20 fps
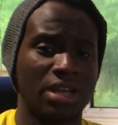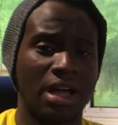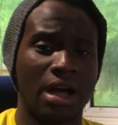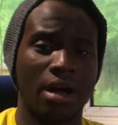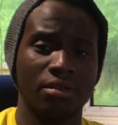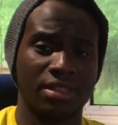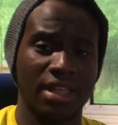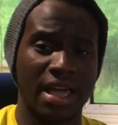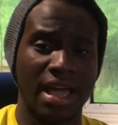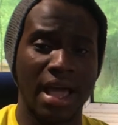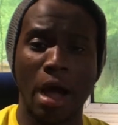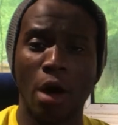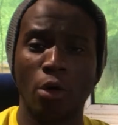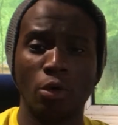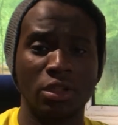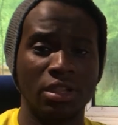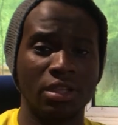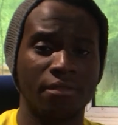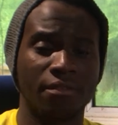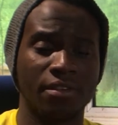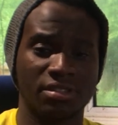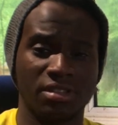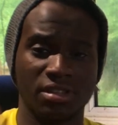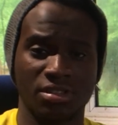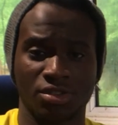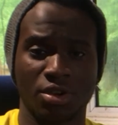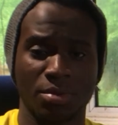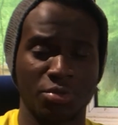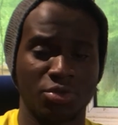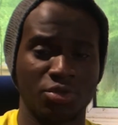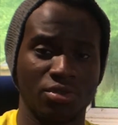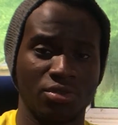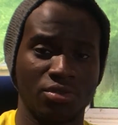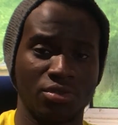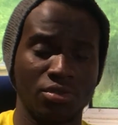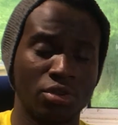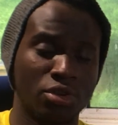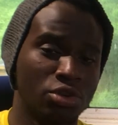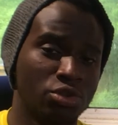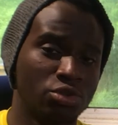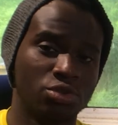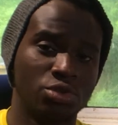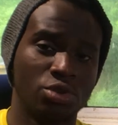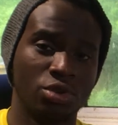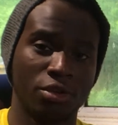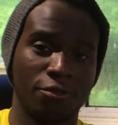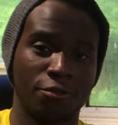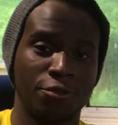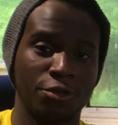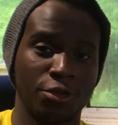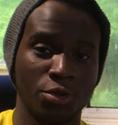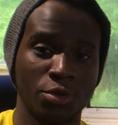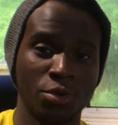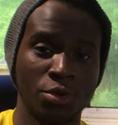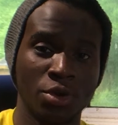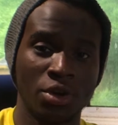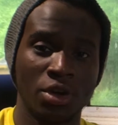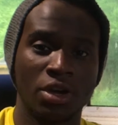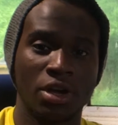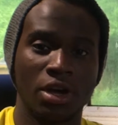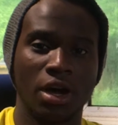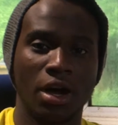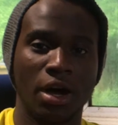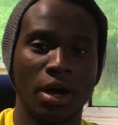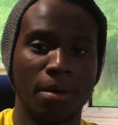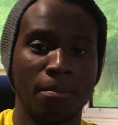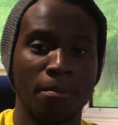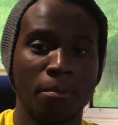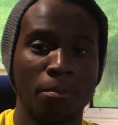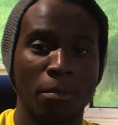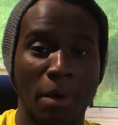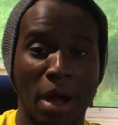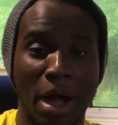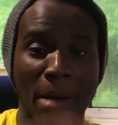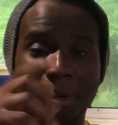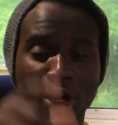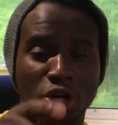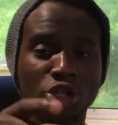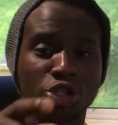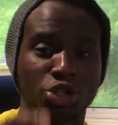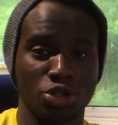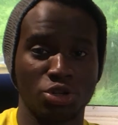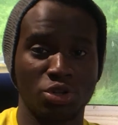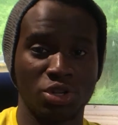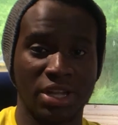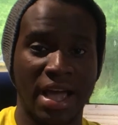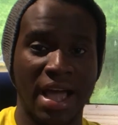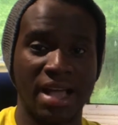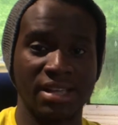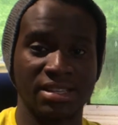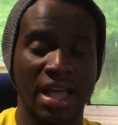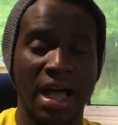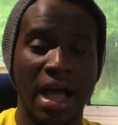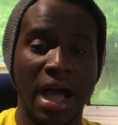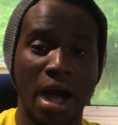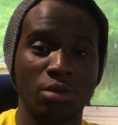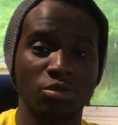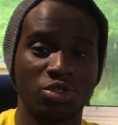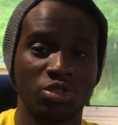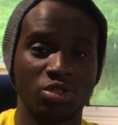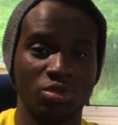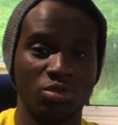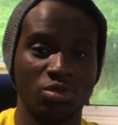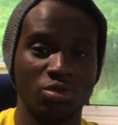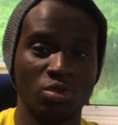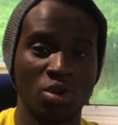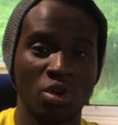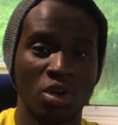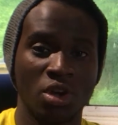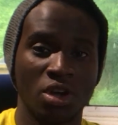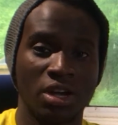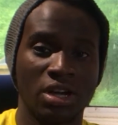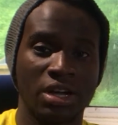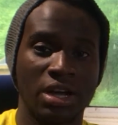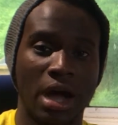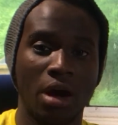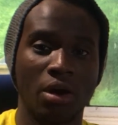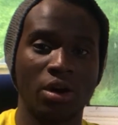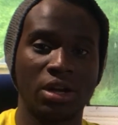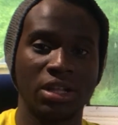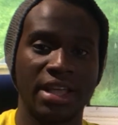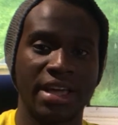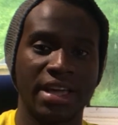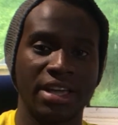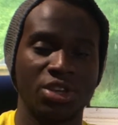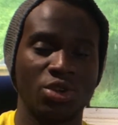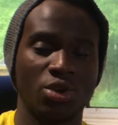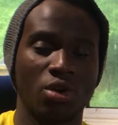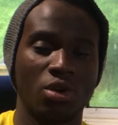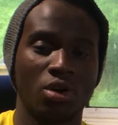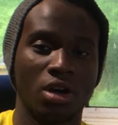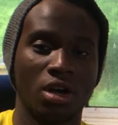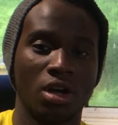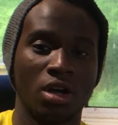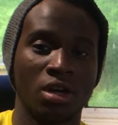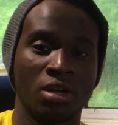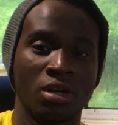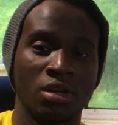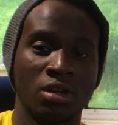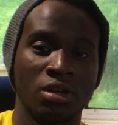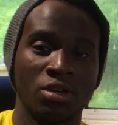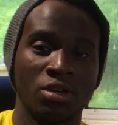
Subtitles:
out there. I will leave a description to a few. Well, I'm going to show you guys how to calculate your